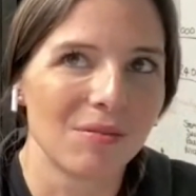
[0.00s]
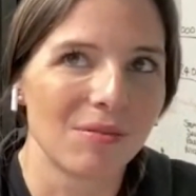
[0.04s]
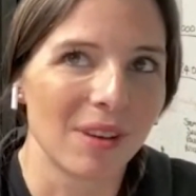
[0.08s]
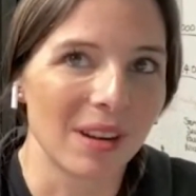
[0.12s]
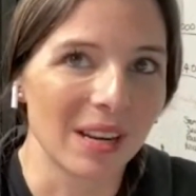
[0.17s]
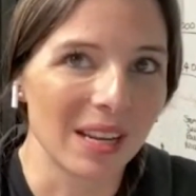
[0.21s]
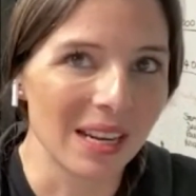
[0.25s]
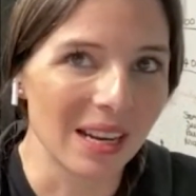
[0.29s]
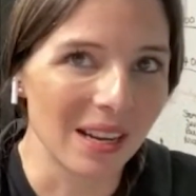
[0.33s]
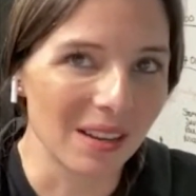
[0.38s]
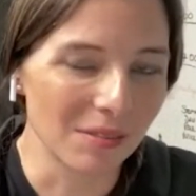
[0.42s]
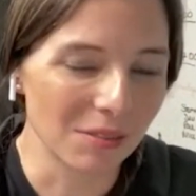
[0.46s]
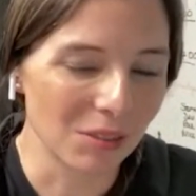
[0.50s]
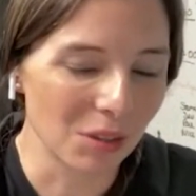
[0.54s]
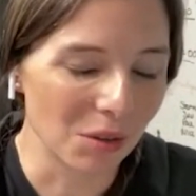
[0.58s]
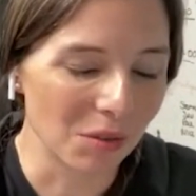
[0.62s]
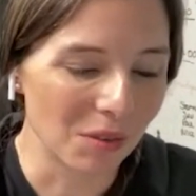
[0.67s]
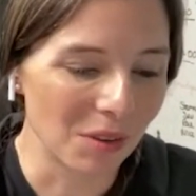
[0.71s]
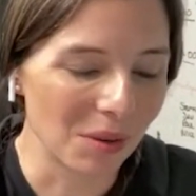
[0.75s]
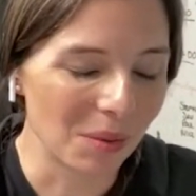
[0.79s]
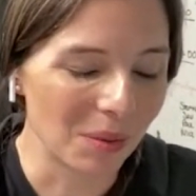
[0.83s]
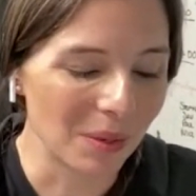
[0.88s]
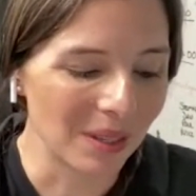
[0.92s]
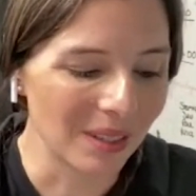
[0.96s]
funny enough, so
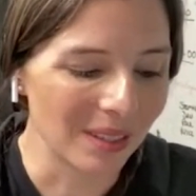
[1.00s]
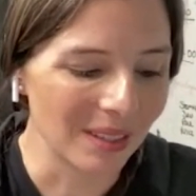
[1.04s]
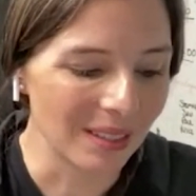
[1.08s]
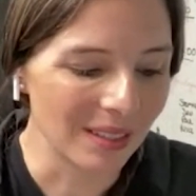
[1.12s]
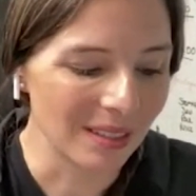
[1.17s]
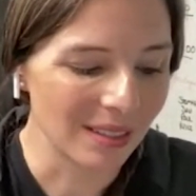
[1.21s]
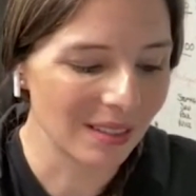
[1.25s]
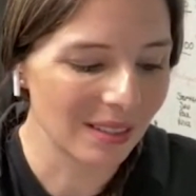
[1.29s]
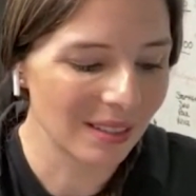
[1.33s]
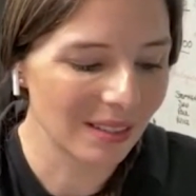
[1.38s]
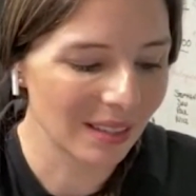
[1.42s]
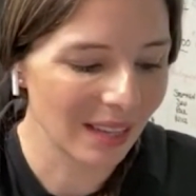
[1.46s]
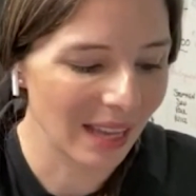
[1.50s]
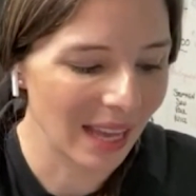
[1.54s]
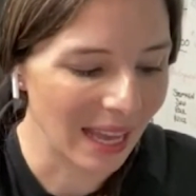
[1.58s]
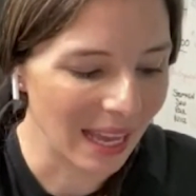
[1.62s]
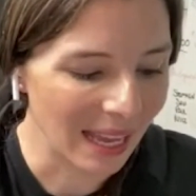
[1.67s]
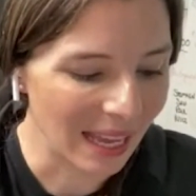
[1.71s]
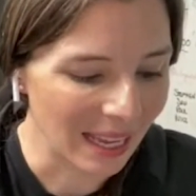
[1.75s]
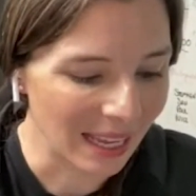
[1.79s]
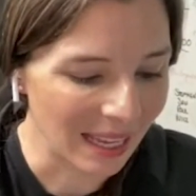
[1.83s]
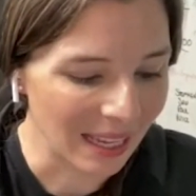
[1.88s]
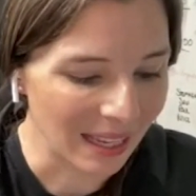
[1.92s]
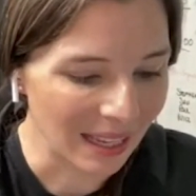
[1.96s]
if it was
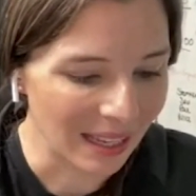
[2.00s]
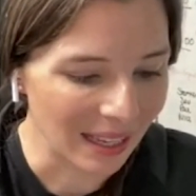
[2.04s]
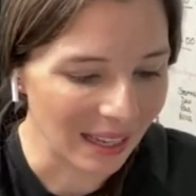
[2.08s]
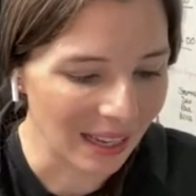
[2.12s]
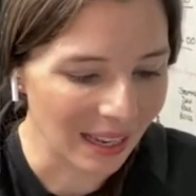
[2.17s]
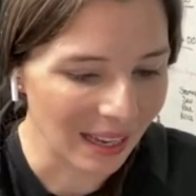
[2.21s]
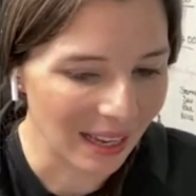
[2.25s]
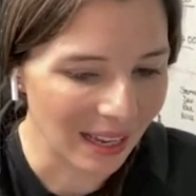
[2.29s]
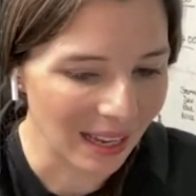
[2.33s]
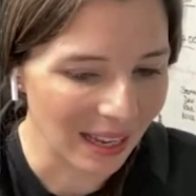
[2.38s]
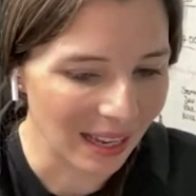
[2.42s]
a